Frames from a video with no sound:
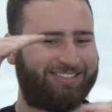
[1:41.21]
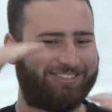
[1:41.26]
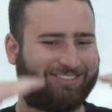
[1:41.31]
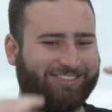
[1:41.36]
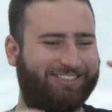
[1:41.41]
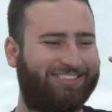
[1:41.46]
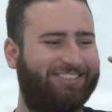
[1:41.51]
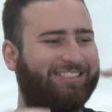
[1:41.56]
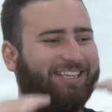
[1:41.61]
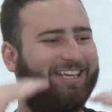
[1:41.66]
there's
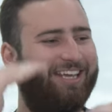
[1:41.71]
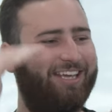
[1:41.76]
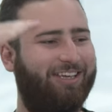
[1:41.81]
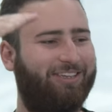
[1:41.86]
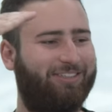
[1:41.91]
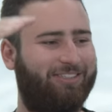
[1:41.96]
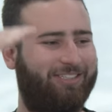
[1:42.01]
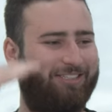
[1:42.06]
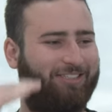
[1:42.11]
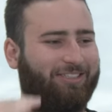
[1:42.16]
a
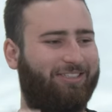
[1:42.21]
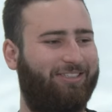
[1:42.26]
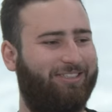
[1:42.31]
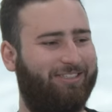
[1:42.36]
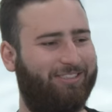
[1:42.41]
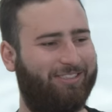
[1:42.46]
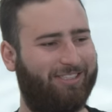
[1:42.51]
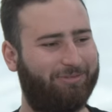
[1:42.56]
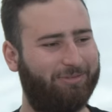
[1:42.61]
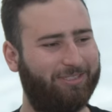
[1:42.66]
scale here.
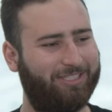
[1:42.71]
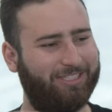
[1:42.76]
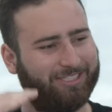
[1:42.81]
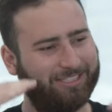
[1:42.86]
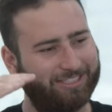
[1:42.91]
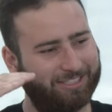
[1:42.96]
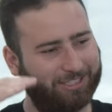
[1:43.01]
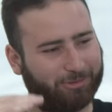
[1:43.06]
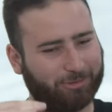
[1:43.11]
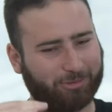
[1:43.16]
Like we need
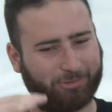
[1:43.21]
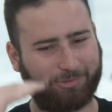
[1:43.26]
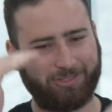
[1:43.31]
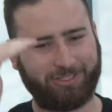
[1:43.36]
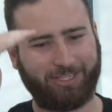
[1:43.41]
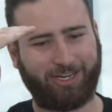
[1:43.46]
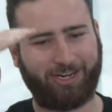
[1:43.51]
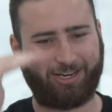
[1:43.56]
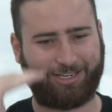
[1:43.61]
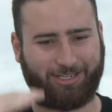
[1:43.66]
to know what we're
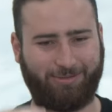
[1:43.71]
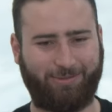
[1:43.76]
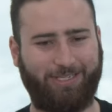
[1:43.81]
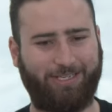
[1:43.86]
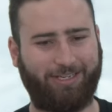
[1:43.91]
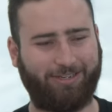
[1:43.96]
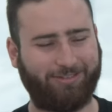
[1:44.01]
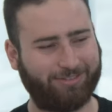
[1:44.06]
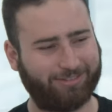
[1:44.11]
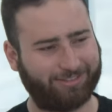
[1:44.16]
talking about.
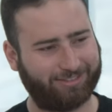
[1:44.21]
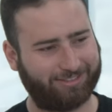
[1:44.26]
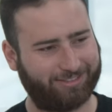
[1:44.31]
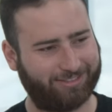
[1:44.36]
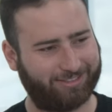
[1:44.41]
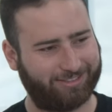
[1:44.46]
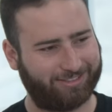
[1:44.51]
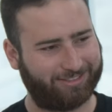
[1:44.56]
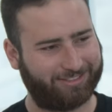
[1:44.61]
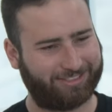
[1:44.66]

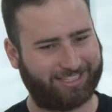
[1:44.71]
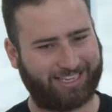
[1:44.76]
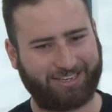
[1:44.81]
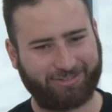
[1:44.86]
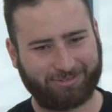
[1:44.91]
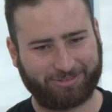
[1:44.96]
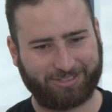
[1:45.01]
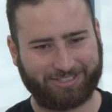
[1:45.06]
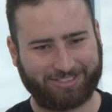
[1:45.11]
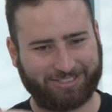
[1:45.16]

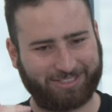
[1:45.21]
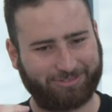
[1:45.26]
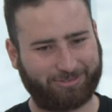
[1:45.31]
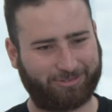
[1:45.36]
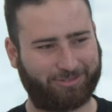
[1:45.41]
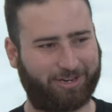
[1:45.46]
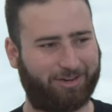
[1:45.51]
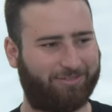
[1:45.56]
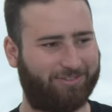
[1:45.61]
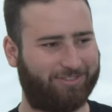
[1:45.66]
Everyone has
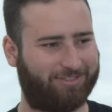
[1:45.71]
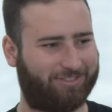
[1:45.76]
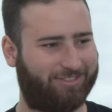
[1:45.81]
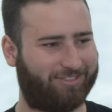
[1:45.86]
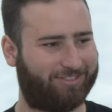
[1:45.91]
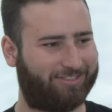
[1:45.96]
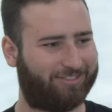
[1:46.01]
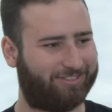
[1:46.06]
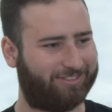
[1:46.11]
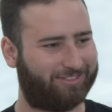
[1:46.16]
different references. Yeah,
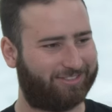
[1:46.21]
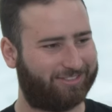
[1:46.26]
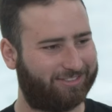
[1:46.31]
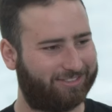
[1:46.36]
when I was